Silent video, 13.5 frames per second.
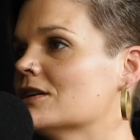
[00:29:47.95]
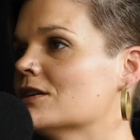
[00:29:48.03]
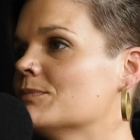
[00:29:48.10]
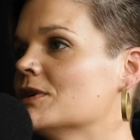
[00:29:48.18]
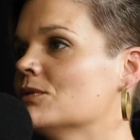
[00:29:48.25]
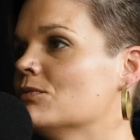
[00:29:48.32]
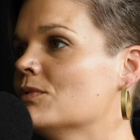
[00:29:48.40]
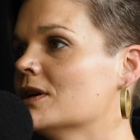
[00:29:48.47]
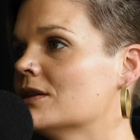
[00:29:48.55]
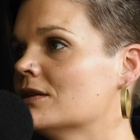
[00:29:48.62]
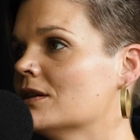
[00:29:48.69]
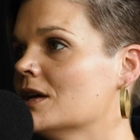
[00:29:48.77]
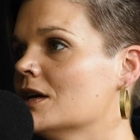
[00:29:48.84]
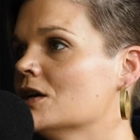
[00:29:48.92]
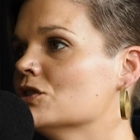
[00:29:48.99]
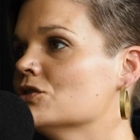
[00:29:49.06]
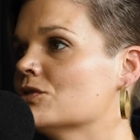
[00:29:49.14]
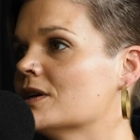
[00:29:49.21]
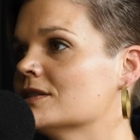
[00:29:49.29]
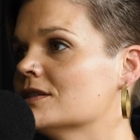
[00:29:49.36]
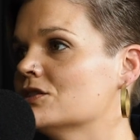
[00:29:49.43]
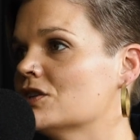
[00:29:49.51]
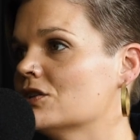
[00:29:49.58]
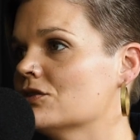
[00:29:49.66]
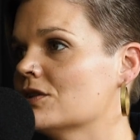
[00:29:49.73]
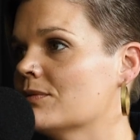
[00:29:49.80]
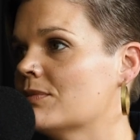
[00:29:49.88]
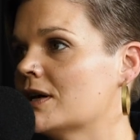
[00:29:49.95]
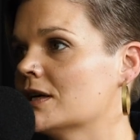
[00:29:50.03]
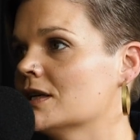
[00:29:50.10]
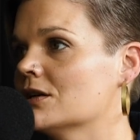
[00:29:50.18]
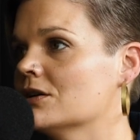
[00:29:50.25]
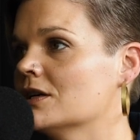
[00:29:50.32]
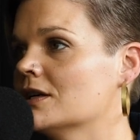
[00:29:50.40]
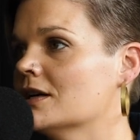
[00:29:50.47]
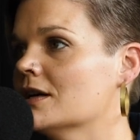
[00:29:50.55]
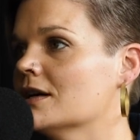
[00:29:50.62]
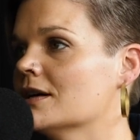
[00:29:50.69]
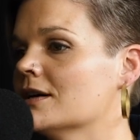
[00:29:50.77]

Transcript: therapy with trans and gender non-binary